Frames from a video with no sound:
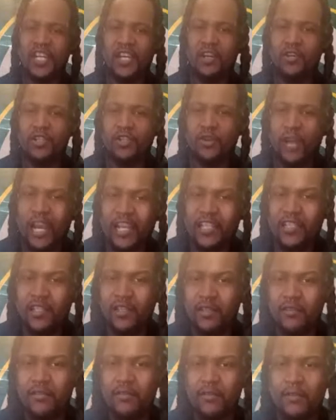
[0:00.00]
deal is
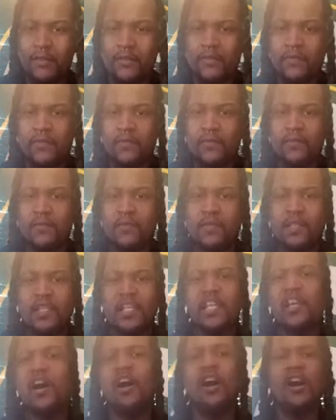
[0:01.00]
crazy.
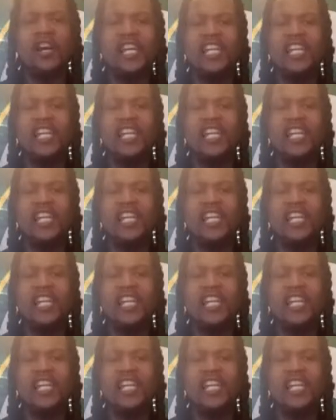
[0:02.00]
All